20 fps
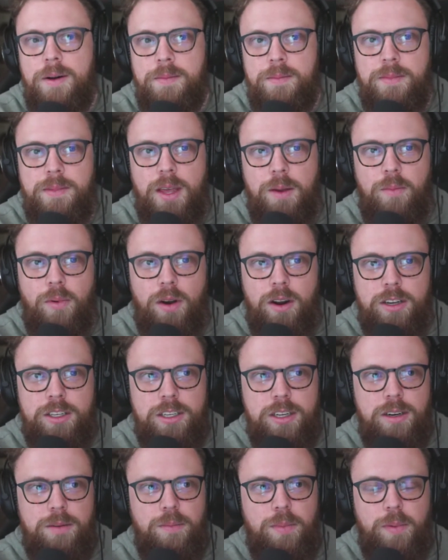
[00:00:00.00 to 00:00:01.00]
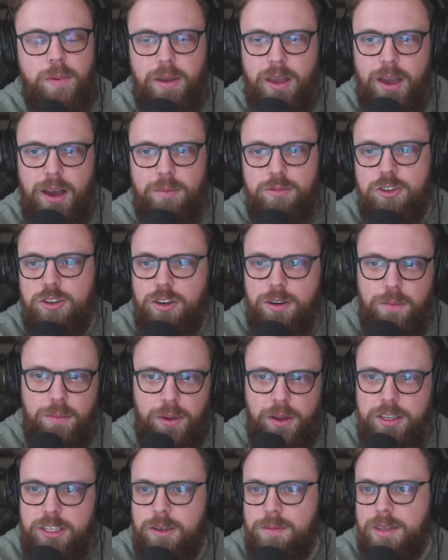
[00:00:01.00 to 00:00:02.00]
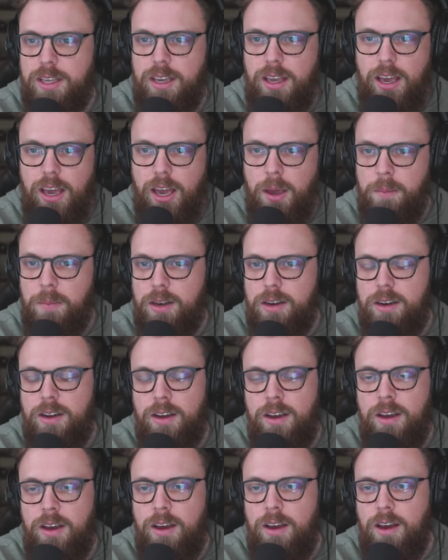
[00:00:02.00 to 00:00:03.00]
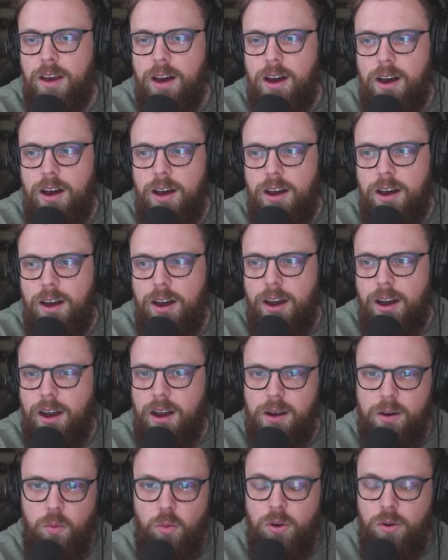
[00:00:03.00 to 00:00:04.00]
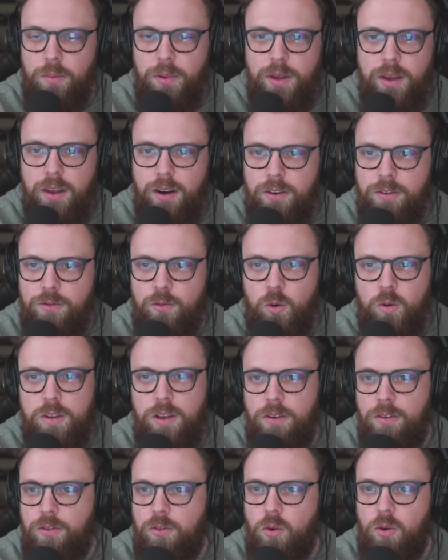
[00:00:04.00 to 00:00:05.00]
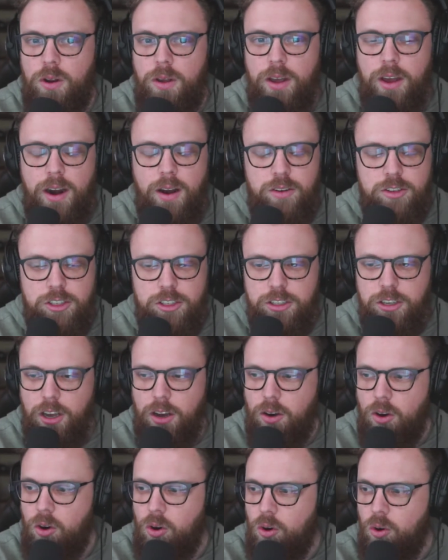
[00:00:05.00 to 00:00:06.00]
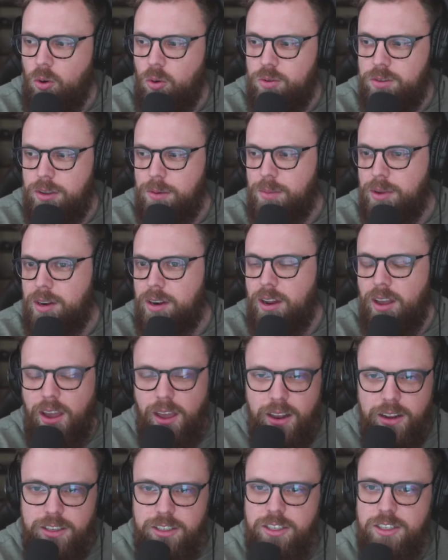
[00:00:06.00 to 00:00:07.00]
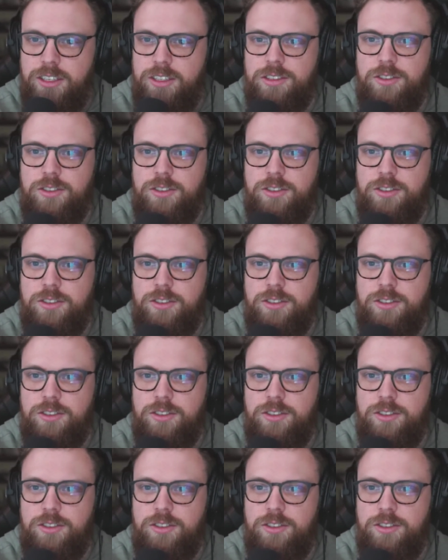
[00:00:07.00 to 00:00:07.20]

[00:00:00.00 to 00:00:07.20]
They brought us in to capture and play some of the game, and we were playing on 1440, and I was just like, holy bananas, this is